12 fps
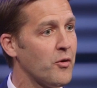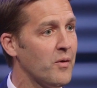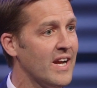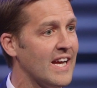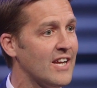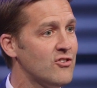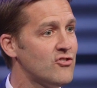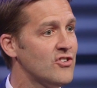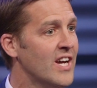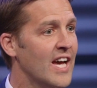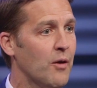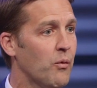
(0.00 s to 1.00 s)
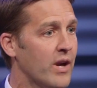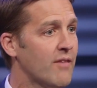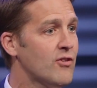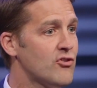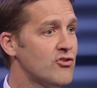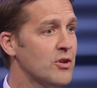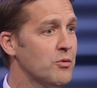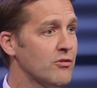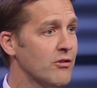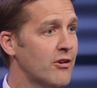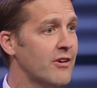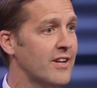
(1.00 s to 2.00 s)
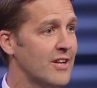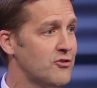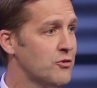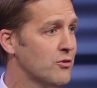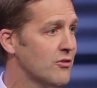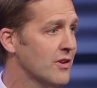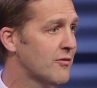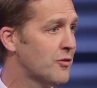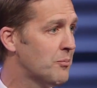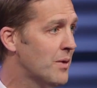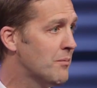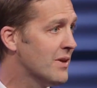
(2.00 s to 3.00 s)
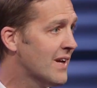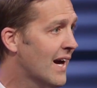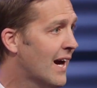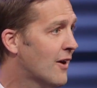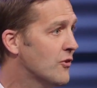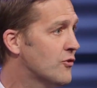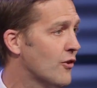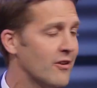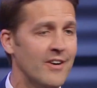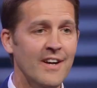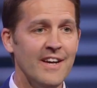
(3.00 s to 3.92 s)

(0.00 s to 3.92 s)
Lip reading: the ranch, and whatever she was learning as she was delivering baby cows or,